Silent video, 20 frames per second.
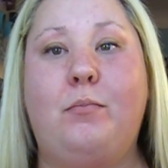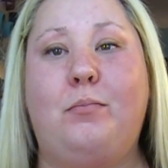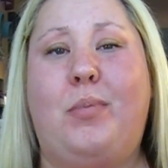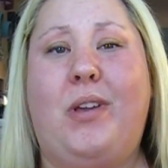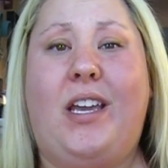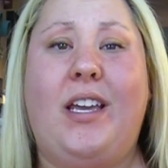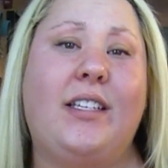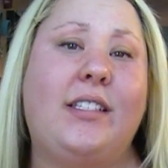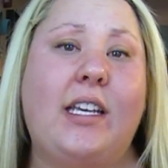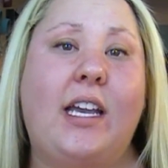
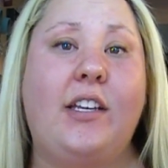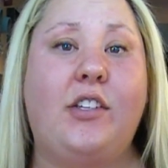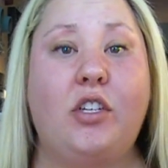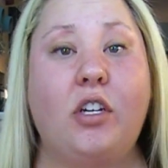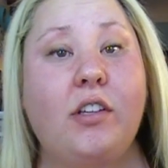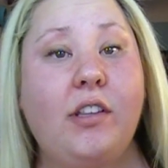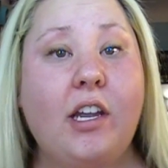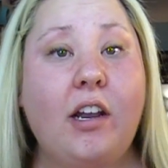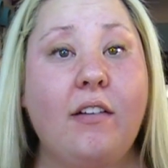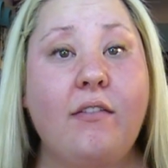because I
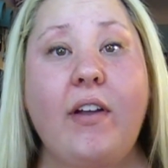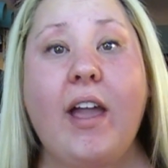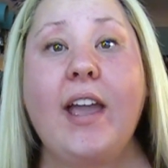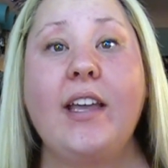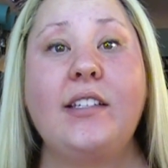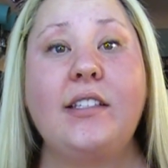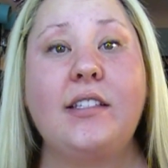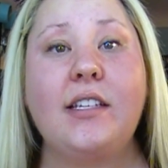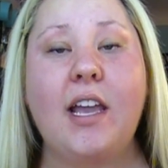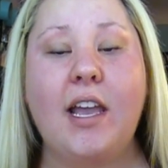took their
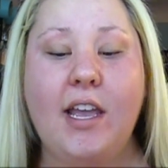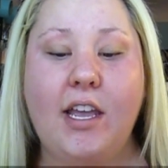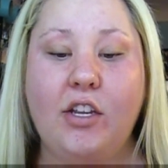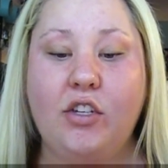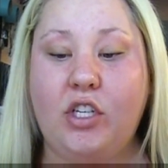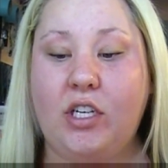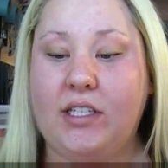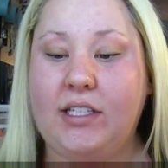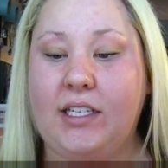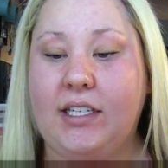advice,
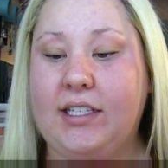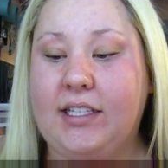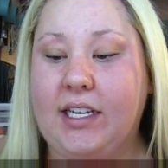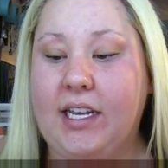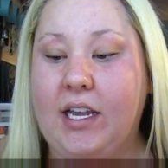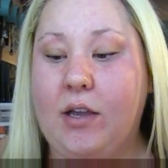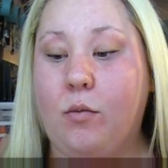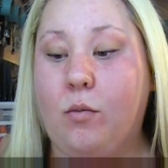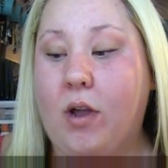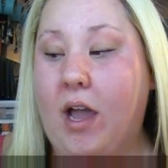just to
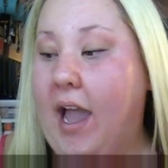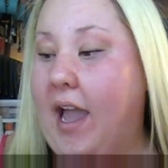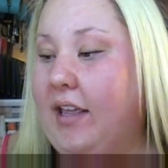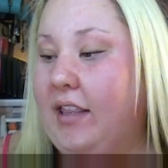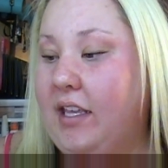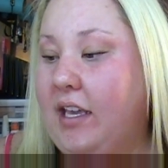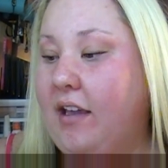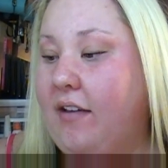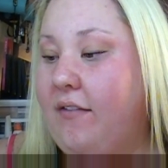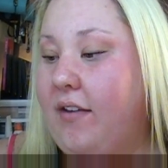see what I
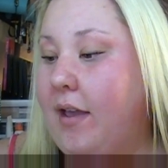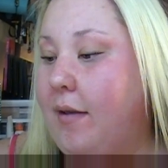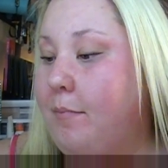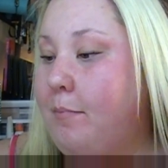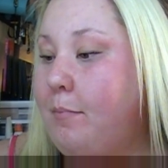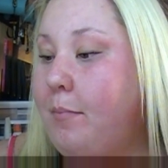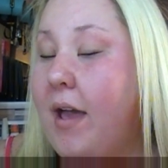think of it.